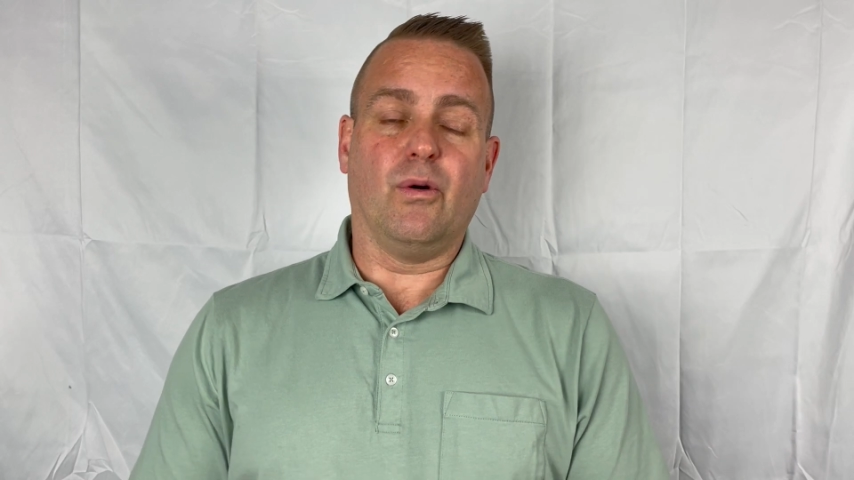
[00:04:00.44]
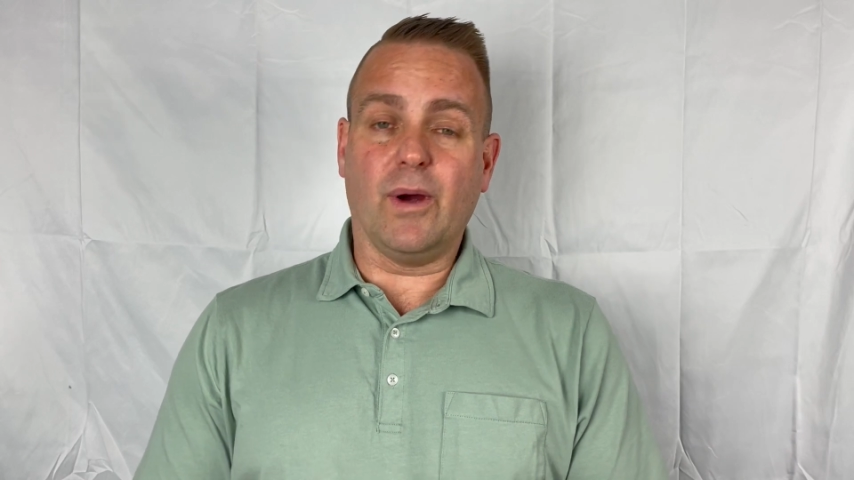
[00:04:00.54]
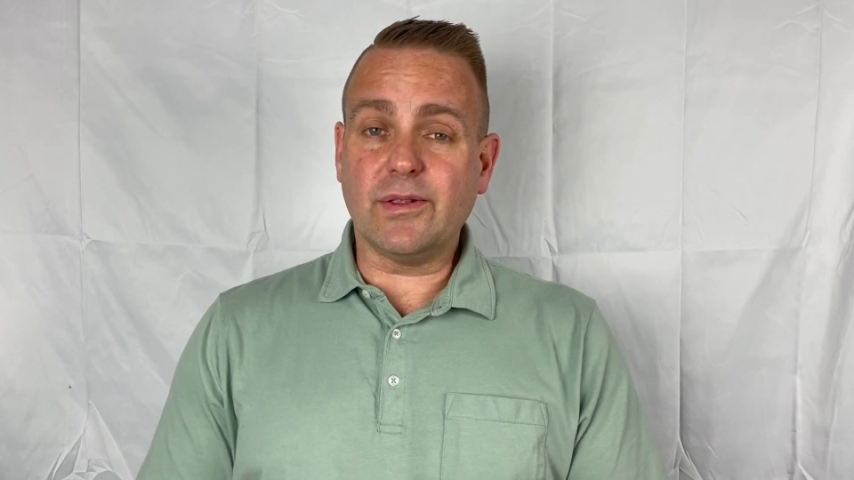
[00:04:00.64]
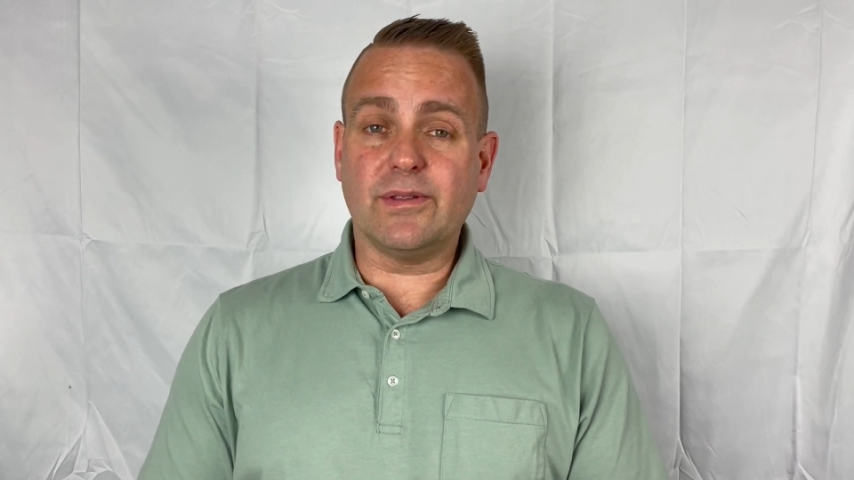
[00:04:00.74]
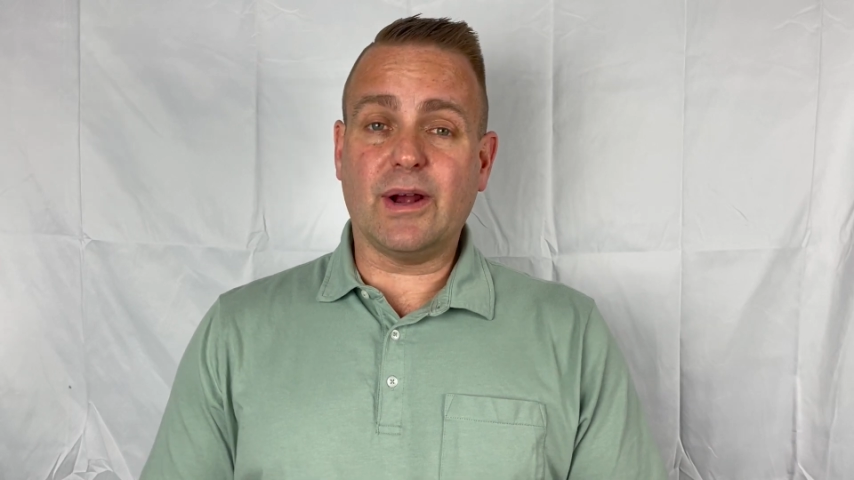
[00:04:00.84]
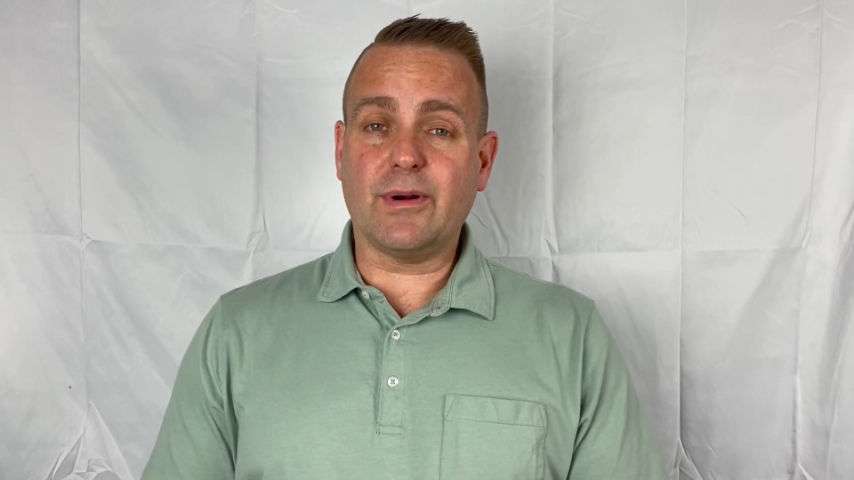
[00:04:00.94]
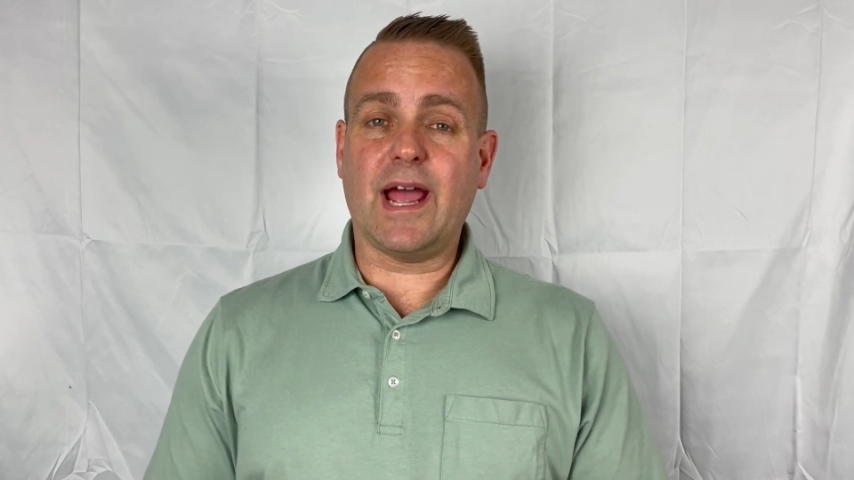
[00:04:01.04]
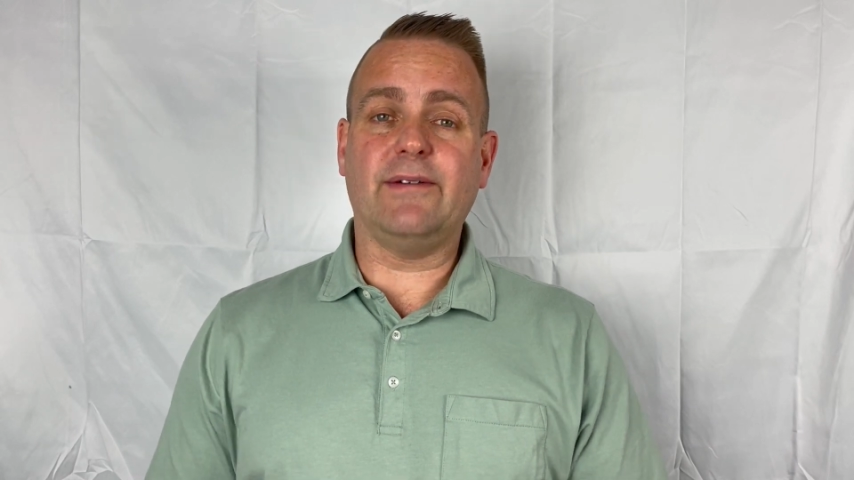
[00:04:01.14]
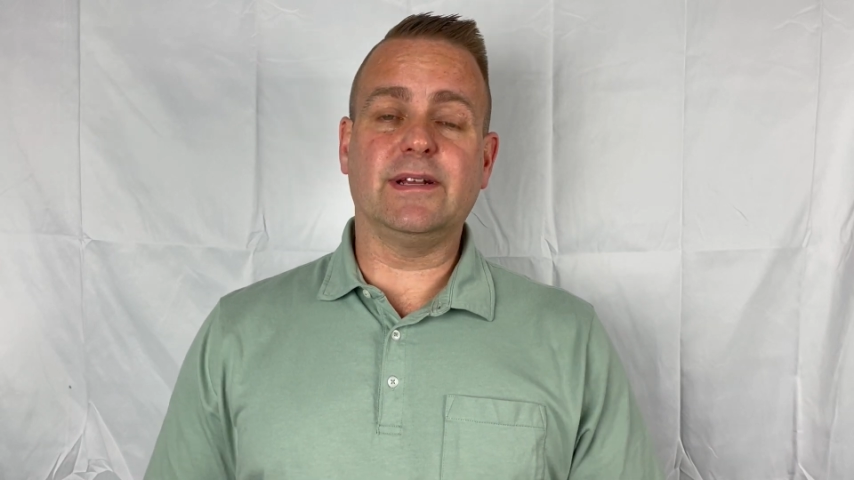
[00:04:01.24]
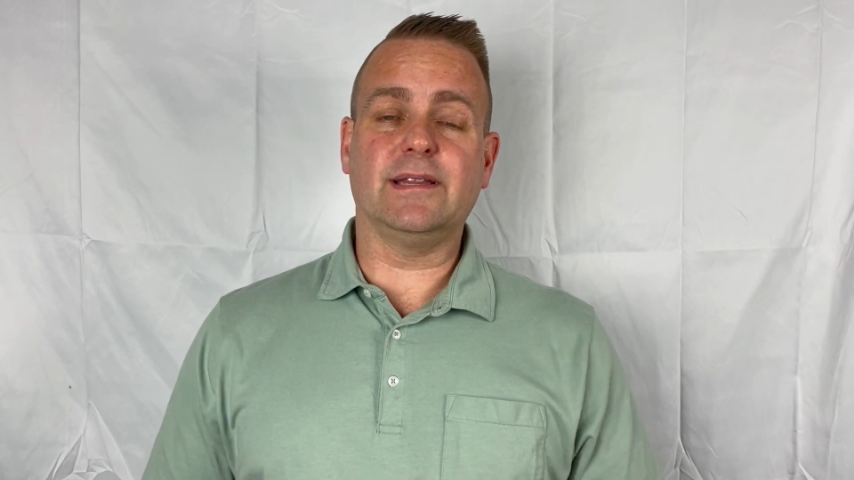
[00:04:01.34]
weather that we're
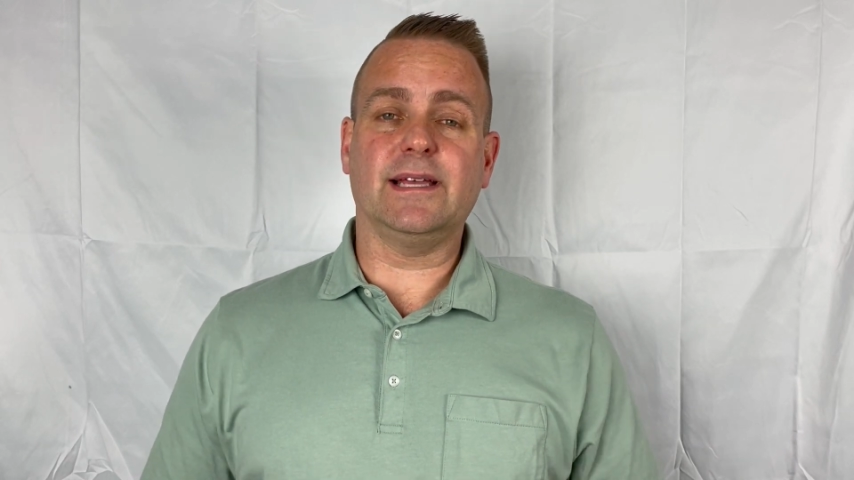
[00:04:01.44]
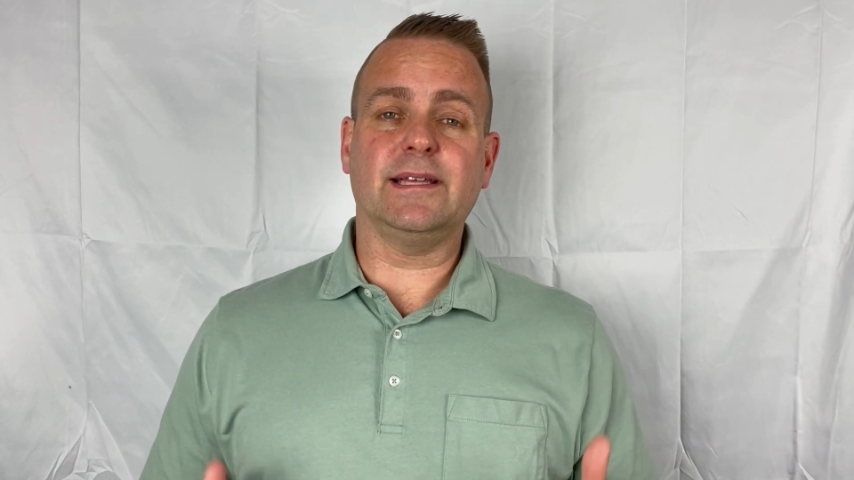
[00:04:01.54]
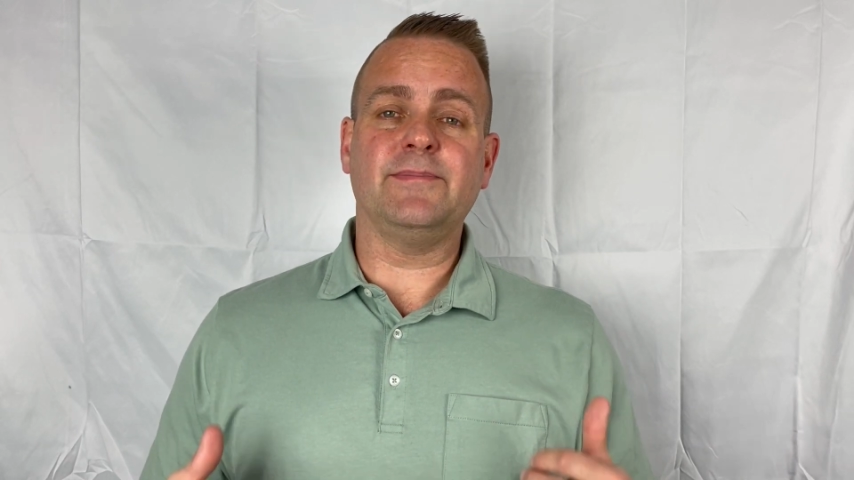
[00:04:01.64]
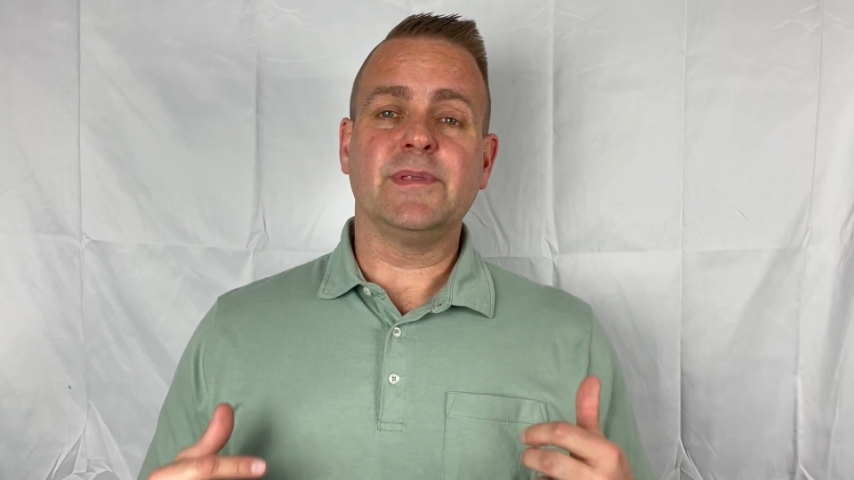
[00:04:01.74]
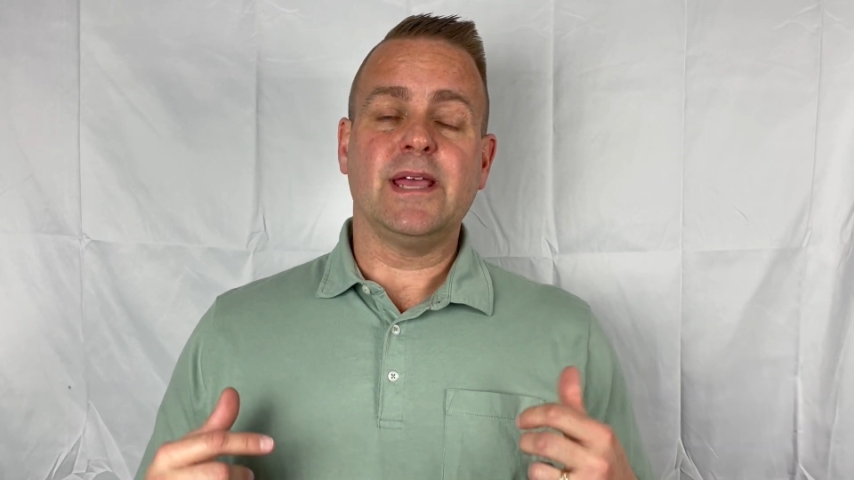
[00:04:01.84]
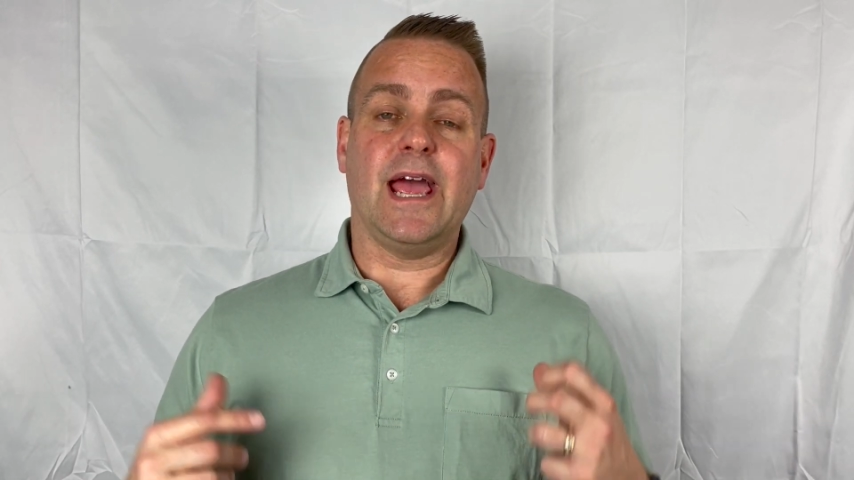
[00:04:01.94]
having lately.